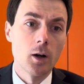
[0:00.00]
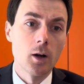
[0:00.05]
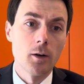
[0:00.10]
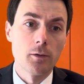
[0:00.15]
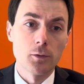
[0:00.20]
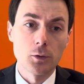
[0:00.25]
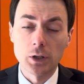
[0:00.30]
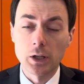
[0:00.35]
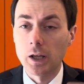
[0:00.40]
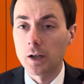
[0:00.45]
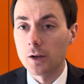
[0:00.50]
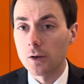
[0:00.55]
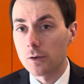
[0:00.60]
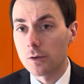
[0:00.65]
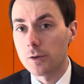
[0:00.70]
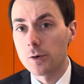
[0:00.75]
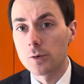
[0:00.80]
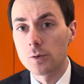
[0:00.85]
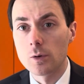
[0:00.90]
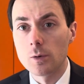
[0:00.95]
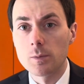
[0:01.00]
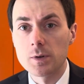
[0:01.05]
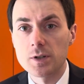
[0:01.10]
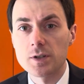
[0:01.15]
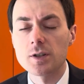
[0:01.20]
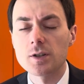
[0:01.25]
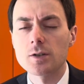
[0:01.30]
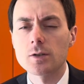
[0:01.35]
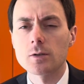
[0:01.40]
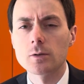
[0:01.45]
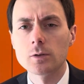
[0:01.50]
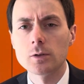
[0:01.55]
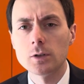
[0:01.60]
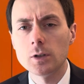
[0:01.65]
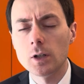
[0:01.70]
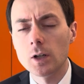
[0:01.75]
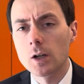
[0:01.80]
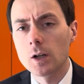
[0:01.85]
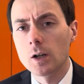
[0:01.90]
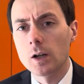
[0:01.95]
for getting through the business
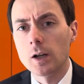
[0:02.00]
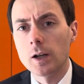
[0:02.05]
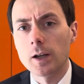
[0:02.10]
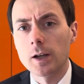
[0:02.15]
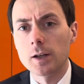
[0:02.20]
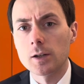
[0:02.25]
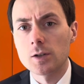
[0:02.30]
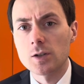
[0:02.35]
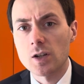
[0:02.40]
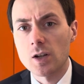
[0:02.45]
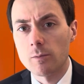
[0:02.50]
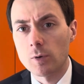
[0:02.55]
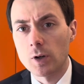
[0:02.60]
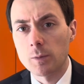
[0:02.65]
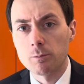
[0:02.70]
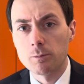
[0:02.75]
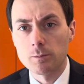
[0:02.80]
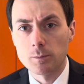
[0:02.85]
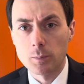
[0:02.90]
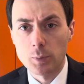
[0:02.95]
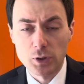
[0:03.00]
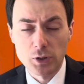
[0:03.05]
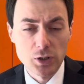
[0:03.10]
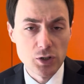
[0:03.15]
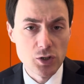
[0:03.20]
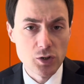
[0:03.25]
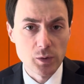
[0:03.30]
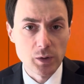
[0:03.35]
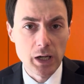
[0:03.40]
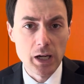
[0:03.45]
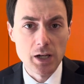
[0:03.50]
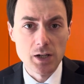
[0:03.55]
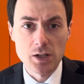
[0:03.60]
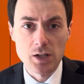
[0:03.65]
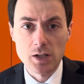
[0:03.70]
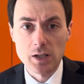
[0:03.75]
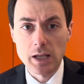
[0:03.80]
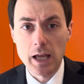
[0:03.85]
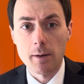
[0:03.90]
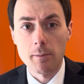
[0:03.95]
owner. And in some potential
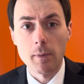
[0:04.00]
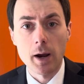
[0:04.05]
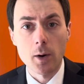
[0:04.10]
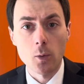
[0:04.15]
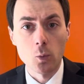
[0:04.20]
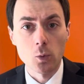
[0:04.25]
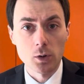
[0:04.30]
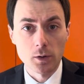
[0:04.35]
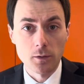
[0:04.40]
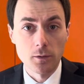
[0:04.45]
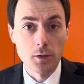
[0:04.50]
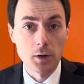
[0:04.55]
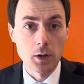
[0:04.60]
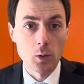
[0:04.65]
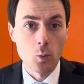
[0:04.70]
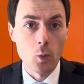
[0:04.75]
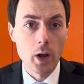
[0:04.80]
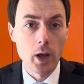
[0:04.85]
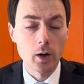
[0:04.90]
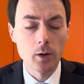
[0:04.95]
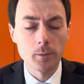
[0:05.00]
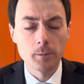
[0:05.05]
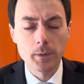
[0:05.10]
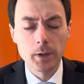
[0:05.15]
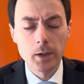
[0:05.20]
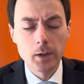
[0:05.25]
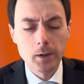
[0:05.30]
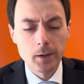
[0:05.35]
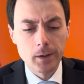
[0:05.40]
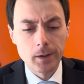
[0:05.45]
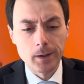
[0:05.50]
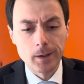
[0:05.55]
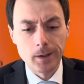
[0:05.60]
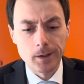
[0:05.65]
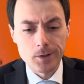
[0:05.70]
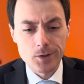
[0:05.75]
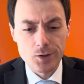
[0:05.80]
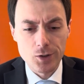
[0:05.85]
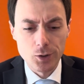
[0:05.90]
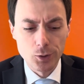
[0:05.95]
cases, that might work very well.
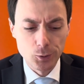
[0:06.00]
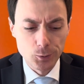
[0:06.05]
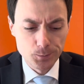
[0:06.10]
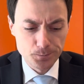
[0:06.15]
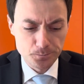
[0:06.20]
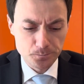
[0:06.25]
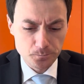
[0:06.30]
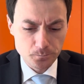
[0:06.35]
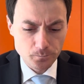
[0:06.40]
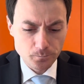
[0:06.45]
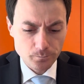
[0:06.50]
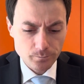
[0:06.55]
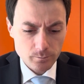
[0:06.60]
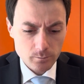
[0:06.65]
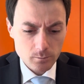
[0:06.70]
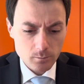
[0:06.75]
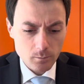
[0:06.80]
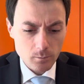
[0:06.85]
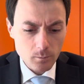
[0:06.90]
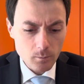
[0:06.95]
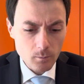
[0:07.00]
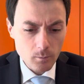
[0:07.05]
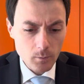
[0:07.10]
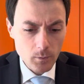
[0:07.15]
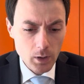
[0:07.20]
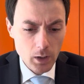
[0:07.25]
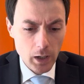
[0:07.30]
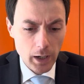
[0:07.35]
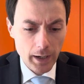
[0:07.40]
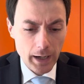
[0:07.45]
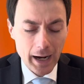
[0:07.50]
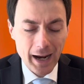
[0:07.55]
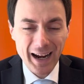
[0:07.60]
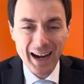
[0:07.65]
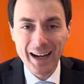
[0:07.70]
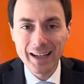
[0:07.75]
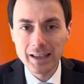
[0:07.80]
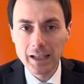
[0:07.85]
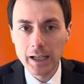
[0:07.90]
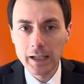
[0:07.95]
So
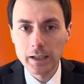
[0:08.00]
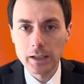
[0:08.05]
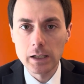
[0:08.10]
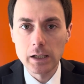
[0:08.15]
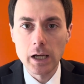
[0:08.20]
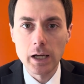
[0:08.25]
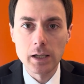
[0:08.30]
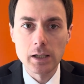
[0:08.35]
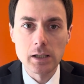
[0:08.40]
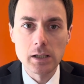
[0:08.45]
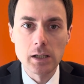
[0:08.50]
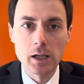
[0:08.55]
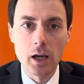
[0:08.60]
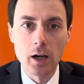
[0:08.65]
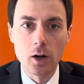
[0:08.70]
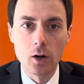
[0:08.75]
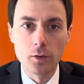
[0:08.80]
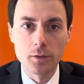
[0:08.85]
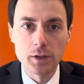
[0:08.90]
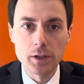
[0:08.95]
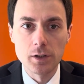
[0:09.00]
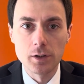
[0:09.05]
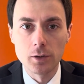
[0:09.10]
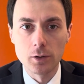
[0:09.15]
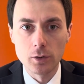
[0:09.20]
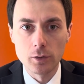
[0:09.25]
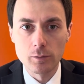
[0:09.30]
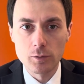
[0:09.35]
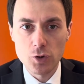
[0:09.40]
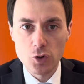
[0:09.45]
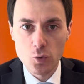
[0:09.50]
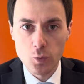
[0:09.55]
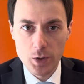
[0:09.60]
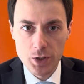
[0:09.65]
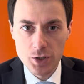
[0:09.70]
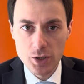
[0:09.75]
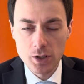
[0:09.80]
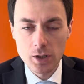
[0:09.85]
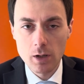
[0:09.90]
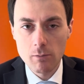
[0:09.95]
I like the idea of either
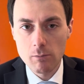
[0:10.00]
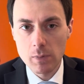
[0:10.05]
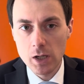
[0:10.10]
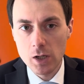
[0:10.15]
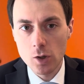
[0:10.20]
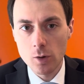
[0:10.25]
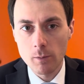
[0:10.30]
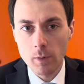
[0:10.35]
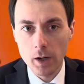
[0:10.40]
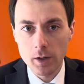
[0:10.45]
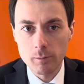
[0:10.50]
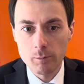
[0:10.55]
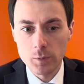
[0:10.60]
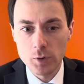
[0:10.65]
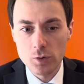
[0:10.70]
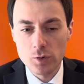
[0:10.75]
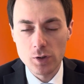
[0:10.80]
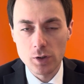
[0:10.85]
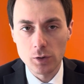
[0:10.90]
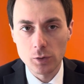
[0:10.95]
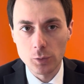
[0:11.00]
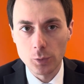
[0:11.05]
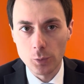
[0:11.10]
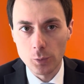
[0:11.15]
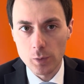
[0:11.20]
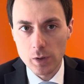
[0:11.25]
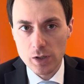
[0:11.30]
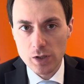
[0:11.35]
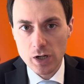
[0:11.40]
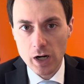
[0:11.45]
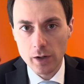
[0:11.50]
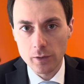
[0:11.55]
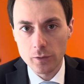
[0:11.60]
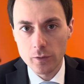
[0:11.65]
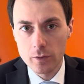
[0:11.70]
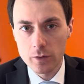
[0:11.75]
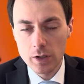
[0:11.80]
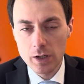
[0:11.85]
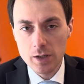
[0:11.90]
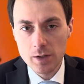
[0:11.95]
switching the medium I'm using to reach out
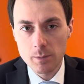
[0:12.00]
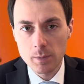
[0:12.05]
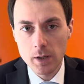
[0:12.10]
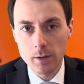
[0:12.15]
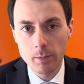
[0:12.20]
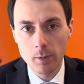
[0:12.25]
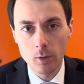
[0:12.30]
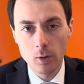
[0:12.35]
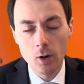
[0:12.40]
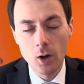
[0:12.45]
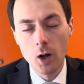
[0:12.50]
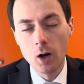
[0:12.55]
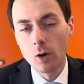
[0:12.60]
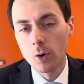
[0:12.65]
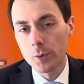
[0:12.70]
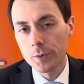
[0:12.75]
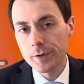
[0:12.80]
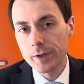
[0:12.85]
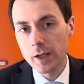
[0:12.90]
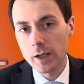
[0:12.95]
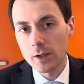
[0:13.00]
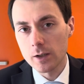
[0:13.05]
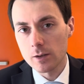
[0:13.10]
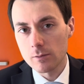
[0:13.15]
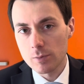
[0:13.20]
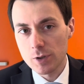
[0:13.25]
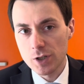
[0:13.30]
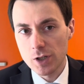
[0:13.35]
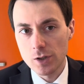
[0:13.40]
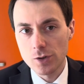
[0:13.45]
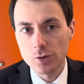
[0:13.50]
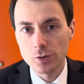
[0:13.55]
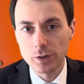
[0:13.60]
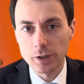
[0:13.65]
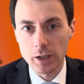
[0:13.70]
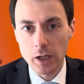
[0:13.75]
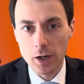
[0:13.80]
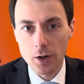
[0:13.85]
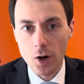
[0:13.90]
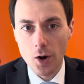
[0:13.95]
to these people, or then
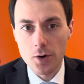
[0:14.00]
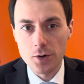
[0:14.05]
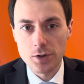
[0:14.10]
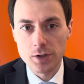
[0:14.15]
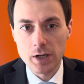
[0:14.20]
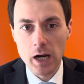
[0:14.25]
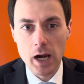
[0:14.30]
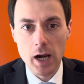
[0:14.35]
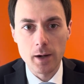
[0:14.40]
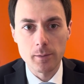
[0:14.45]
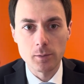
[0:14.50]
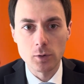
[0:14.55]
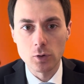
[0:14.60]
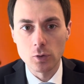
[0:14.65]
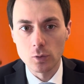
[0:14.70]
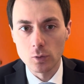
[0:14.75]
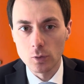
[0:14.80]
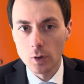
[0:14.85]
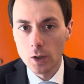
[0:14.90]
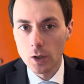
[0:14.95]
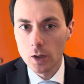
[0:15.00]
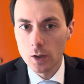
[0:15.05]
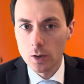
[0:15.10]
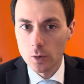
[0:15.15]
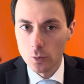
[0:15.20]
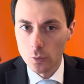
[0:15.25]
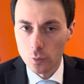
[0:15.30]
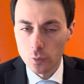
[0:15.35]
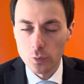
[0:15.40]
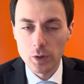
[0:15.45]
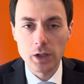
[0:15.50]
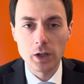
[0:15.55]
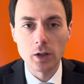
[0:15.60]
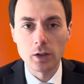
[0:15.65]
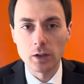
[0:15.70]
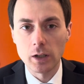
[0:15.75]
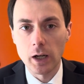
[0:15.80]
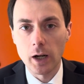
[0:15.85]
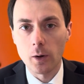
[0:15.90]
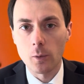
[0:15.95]
scheduling another time to
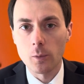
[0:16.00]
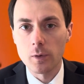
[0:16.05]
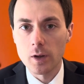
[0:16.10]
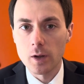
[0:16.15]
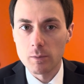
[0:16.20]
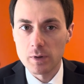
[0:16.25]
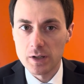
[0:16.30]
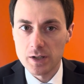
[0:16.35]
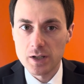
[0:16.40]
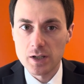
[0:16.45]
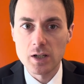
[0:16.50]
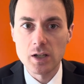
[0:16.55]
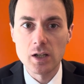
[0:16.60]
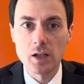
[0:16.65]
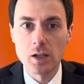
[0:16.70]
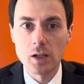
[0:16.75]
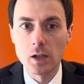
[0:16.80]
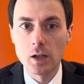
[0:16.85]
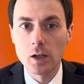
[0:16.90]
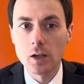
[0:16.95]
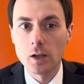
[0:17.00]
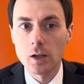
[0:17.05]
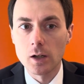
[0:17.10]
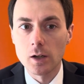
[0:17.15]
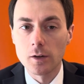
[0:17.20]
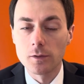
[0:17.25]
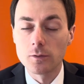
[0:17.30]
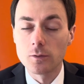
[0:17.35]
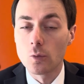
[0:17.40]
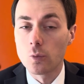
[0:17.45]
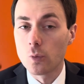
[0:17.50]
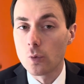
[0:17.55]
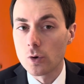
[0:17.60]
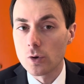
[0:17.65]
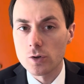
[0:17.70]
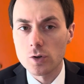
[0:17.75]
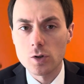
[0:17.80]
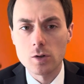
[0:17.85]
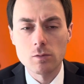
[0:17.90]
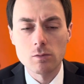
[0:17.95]
reconnect with them and see if there
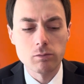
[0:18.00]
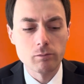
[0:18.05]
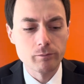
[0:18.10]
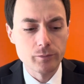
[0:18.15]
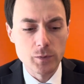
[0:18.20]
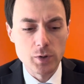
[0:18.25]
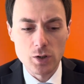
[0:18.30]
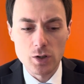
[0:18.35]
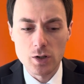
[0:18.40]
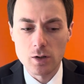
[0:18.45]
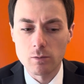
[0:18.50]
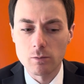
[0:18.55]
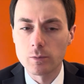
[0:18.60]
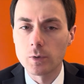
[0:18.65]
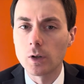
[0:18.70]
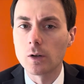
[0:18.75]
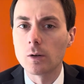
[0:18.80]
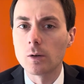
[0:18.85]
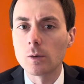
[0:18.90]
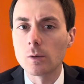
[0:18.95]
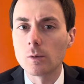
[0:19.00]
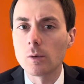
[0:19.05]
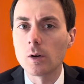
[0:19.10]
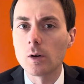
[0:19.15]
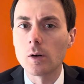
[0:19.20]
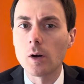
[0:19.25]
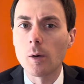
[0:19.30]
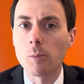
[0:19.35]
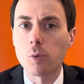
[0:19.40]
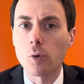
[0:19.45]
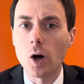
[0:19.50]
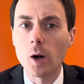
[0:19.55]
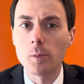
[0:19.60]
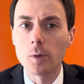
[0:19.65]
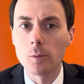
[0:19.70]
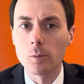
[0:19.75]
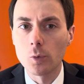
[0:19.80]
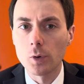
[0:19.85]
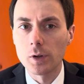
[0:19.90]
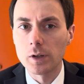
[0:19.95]
was just, a
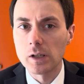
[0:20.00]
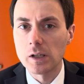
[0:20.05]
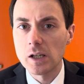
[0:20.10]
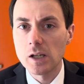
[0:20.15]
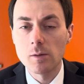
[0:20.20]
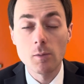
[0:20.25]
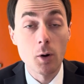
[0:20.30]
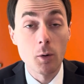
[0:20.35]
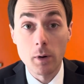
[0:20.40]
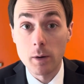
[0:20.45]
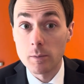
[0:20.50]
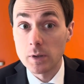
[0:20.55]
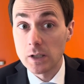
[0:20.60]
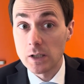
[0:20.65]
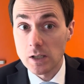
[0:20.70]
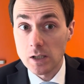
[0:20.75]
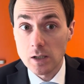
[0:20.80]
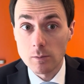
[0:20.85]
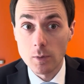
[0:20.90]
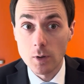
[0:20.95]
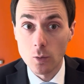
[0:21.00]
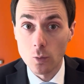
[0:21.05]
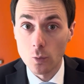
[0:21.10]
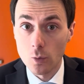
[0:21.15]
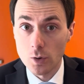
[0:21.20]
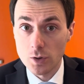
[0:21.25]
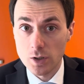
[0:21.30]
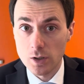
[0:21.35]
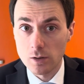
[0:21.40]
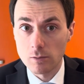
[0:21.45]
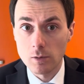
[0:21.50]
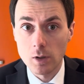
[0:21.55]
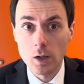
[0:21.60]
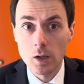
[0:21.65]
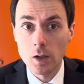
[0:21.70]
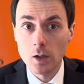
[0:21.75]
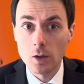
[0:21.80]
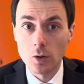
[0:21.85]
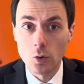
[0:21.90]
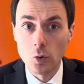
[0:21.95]
problem with the email. Maybe the email wasn't
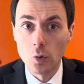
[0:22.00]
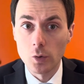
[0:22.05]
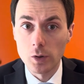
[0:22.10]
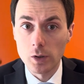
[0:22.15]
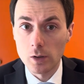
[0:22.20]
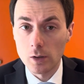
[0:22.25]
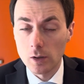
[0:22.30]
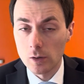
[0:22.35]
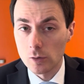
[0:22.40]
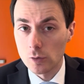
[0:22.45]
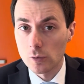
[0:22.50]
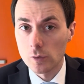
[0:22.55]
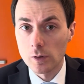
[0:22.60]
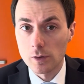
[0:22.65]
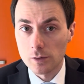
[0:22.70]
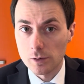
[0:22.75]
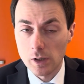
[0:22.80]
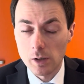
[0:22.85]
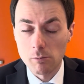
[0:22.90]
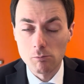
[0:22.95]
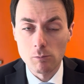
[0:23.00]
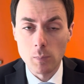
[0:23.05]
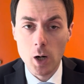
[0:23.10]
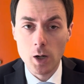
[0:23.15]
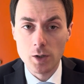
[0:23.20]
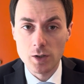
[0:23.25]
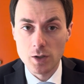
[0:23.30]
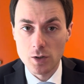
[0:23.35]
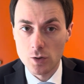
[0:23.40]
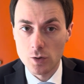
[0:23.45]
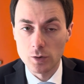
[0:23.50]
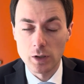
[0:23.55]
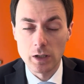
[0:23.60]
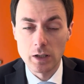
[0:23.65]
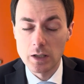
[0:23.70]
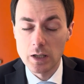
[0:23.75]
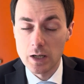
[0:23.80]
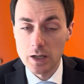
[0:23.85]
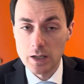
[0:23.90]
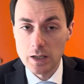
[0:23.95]
going into their inbox, and so they
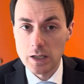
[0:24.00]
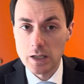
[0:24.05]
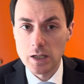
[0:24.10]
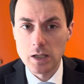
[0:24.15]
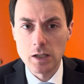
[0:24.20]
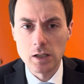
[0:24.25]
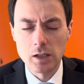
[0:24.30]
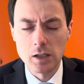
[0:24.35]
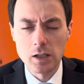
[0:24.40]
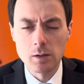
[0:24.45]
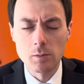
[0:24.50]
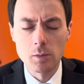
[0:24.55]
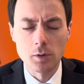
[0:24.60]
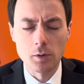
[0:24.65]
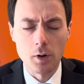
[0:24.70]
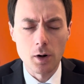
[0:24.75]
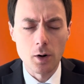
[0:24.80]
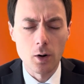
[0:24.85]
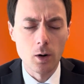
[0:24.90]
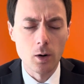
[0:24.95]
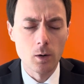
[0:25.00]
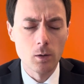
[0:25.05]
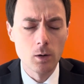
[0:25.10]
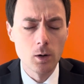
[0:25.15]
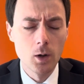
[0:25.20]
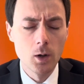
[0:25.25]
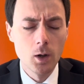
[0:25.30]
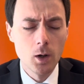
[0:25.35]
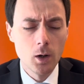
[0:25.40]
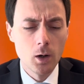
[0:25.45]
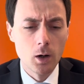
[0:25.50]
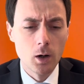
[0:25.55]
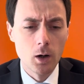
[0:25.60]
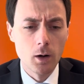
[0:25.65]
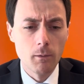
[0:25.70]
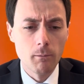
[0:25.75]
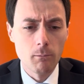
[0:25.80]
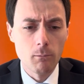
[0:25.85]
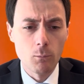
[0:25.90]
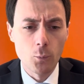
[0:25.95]
didn't see the email at all.
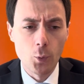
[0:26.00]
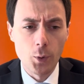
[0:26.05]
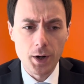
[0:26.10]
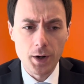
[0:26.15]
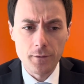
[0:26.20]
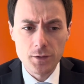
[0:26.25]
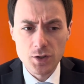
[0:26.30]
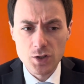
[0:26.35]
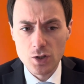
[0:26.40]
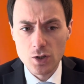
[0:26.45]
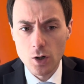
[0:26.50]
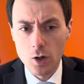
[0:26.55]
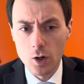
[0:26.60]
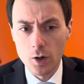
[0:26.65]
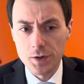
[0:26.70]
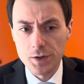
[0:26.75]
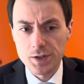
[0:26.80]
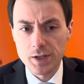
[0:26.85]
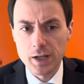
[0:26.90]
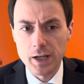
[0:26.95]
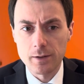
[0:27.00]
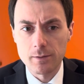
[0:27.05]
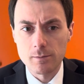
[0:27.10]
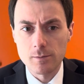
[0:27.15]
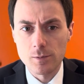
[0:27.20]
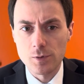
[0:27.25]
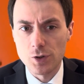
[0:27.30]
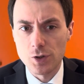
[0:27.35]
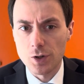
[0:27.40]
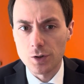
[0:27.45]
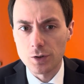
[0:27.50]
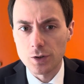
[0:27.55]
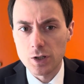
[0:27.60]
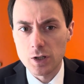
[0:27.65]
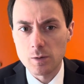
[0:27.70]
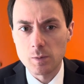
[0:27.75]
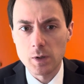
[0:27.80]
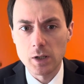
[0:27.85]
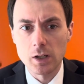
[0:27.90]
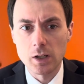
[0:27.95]
What I've saw is that, generally
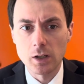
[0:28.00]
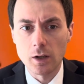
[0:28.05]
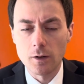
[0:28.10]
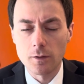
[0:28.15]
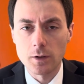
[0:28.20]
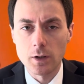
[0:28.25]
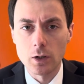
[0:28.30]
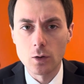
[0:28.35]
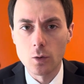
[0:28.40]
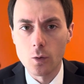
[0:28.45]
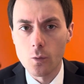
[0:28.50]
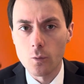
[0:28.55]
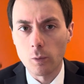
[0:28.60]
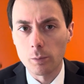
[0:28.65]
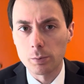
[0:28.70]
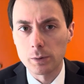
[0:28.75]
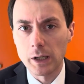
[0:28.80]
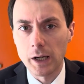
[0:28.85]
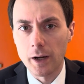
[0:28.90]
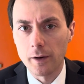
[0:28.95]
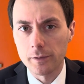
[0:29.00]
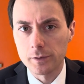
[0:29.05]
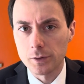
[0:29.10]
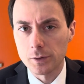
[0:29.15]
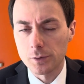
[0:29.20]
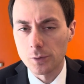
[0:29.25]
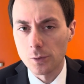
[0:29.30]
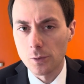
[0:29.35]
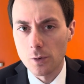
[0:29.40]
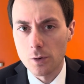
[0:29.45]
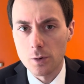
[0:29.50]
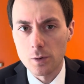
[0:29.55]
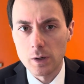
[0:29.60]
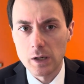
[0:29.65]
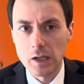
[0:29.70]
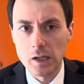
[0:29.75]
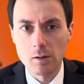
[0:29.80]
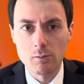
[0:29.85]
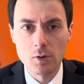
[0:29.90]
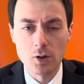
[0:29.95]
speaking, if they don't reply after 2 or 3
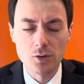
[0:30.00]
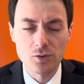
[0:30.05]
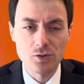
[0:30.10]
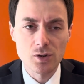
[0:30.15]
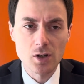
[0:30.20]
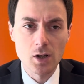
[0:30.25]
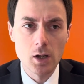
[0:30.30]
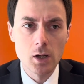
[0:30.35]
emails,